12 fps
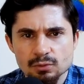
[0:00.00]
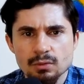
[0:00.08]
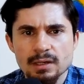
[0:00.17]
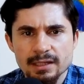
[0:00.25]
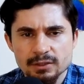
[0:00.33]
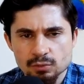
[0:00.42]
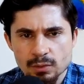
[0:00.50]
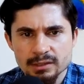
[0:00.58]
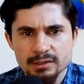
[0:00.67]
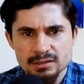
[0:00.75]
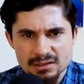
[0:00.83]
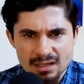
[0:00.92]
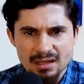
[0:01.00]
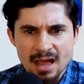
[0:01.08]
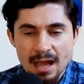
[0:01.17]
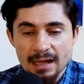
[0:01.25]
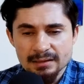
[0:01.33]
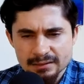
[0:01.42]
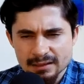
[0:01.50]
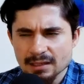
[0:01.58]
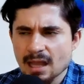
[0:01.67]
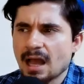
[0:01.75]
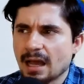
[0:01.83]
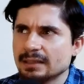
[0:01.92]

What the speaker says: Or late 20s. That I think